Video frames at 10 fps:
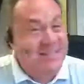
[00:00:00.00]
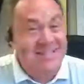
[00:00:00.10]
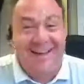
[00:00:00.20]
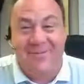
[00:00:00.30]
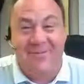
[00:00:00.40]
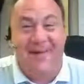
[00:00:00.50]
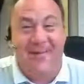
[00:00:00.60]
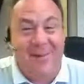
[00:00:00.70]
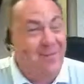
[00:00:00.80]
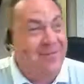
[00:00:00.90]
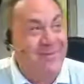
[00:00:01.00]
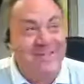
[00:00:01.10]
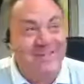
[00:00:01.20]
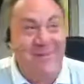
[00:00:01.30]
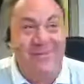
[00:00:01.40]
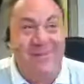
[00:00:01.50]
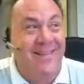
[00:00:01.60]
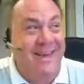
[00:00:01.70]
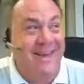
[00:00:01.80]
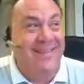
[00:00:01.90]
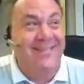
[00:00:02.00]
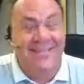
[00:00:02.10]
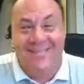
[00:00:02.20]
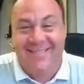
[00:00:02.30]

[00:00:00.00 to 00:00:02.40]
She's tough, man. My wife is tough on that.